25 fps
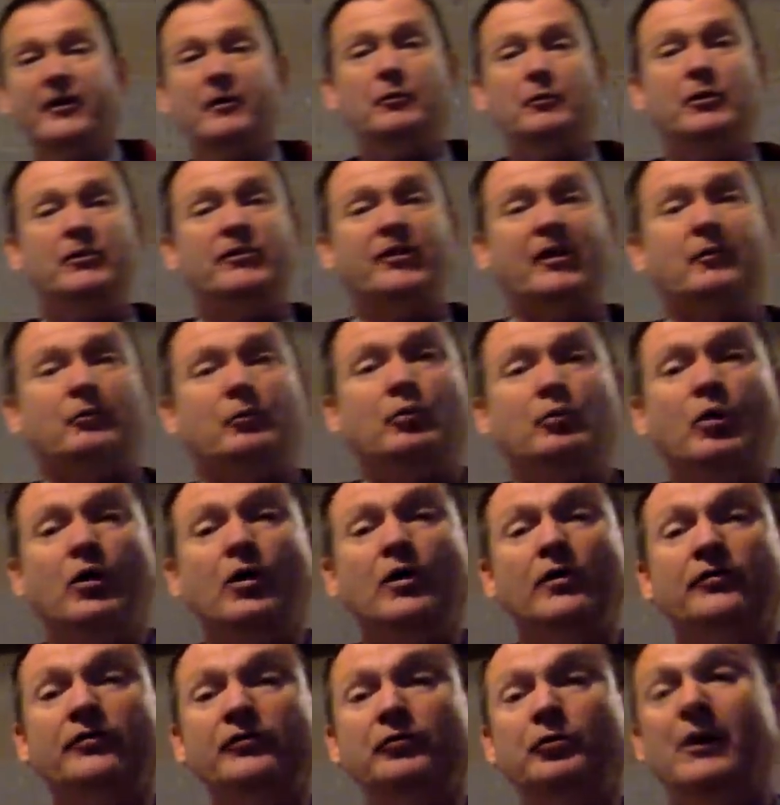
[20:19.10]
was at
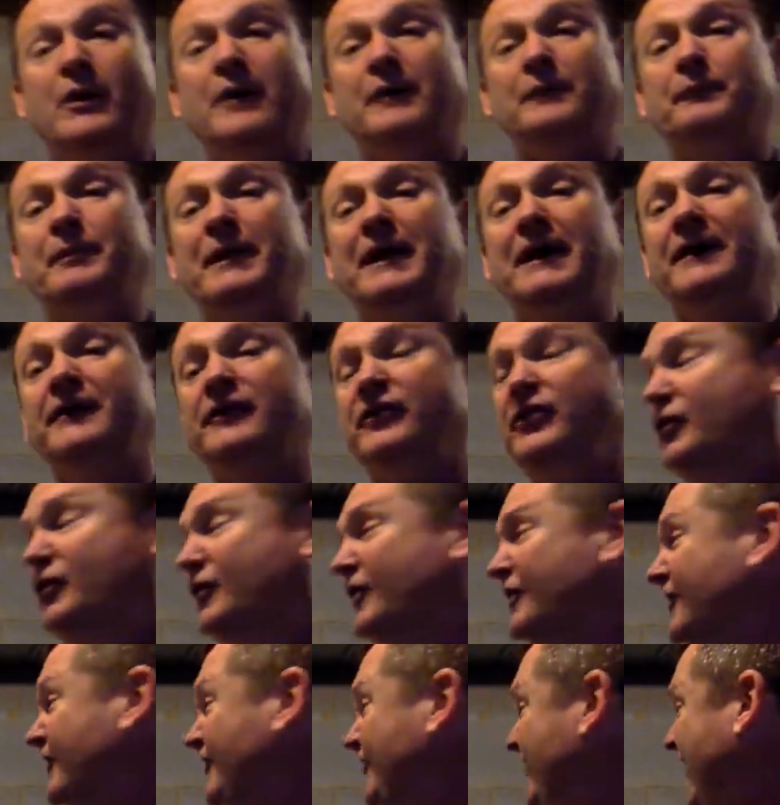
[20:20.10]
worst 1 bit, you
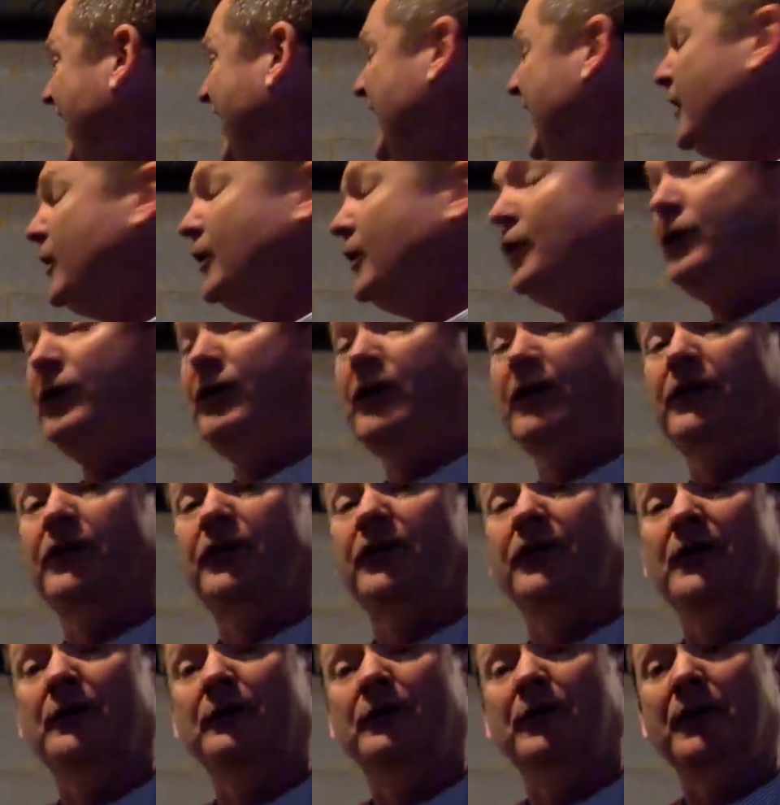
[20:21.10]
could tell that
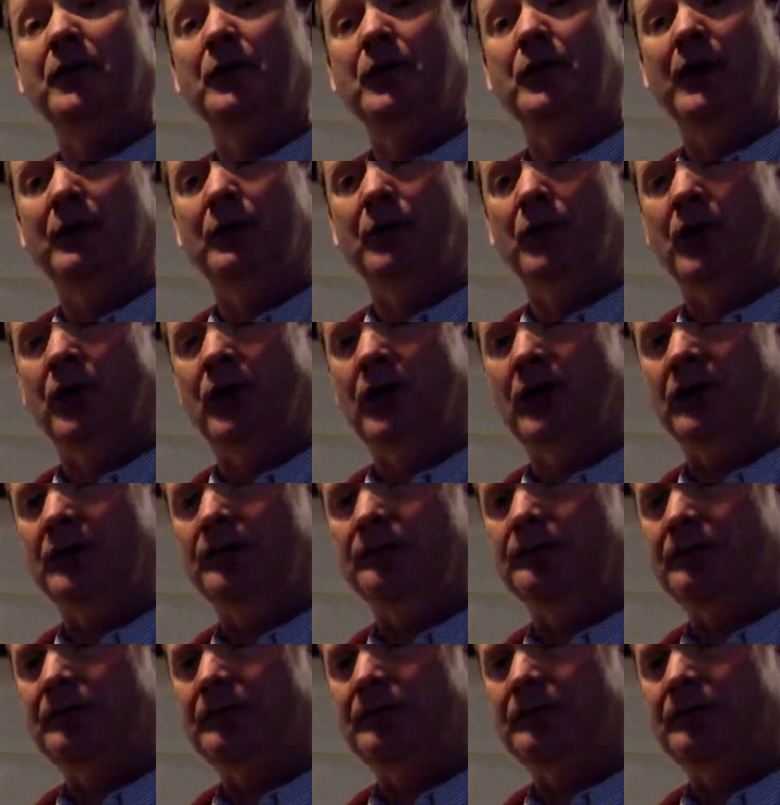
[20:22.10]
something went wrong.